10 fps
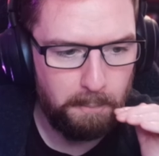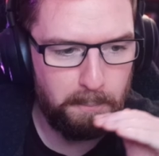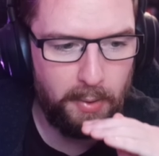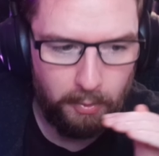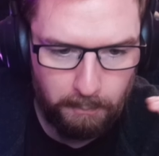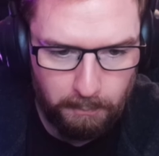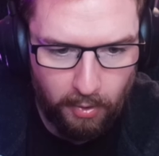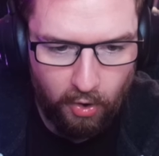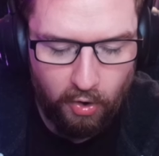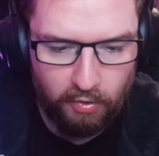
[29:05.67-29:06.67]
bottom
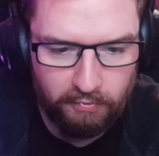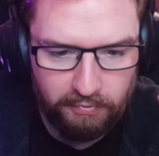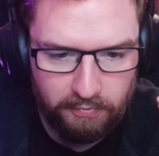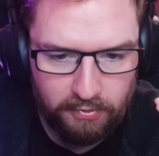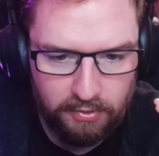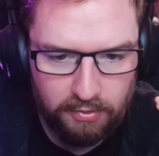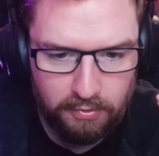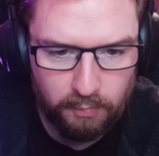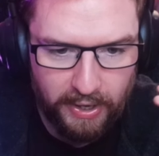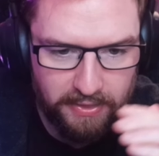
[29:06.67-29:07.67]
of
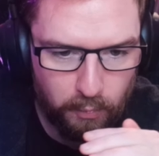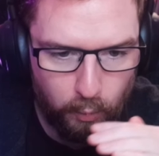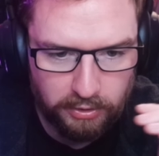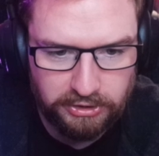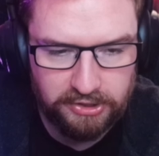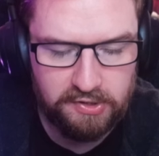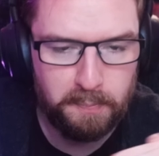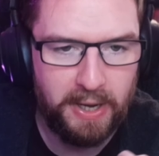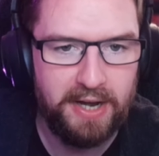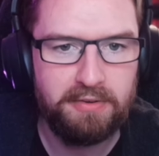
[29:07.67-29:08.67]
where the Watcher's
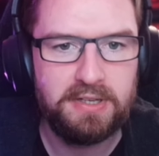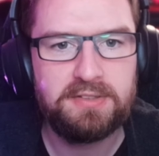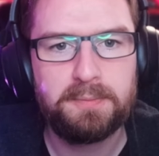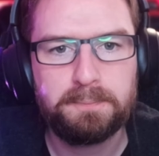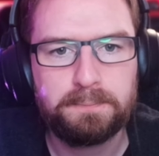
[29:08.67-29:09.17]
Spire is.